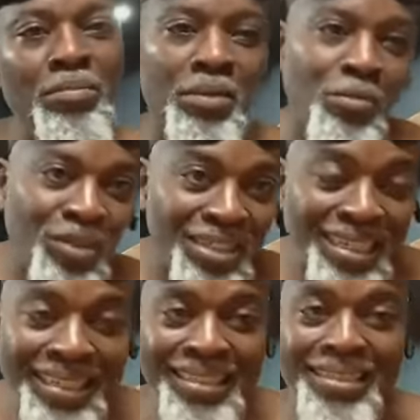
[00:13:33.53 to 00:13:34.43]
Someone is
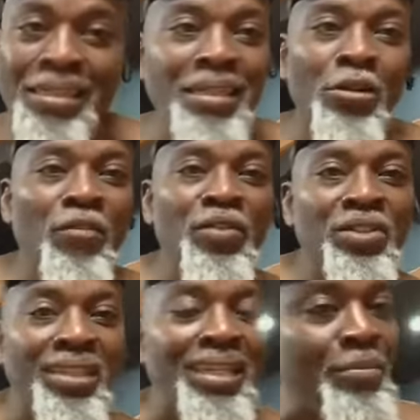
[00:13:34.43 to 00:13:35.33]
getting,
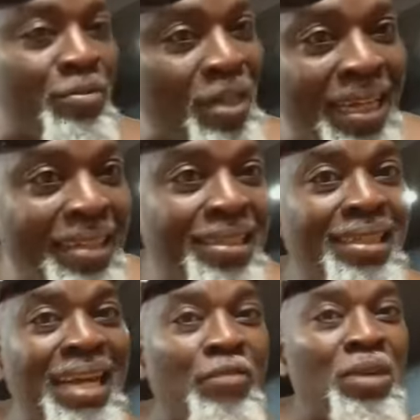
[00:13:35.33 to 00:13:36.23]
obviously, we are hitting
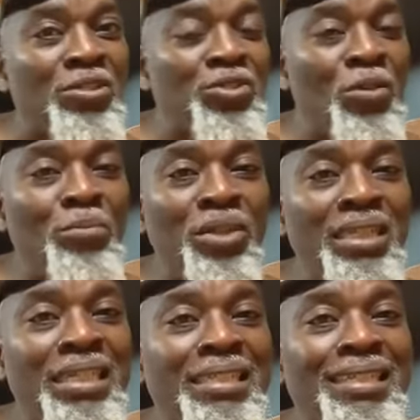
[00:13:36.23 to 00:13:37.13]
a nerve when
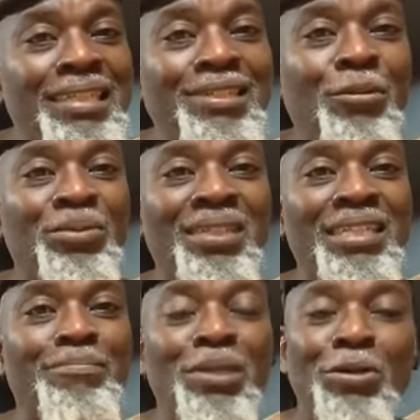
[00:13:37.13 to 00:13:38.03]
somebody is getting
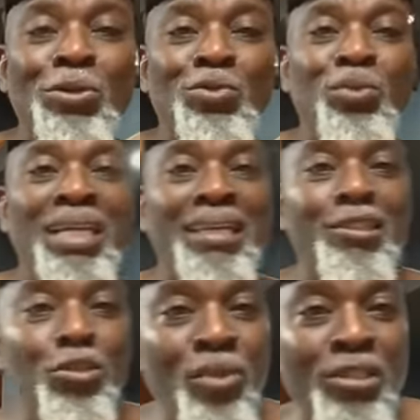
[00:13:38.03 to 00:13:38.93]
upset because we are
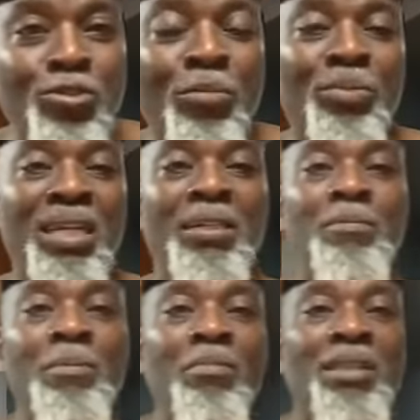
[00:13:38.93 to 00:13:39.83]
doing something
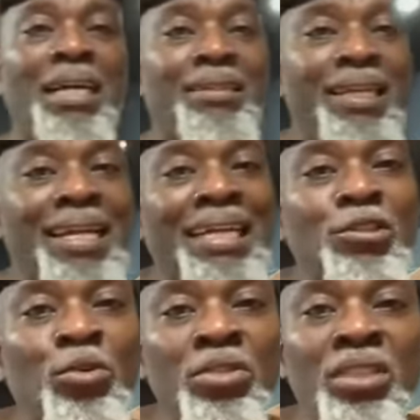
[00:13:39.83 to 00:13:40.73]
that they
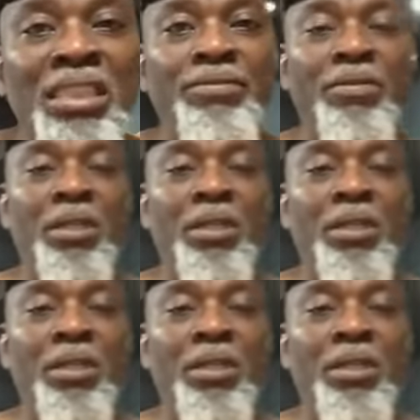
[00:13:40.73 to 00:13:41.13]
can't conceive.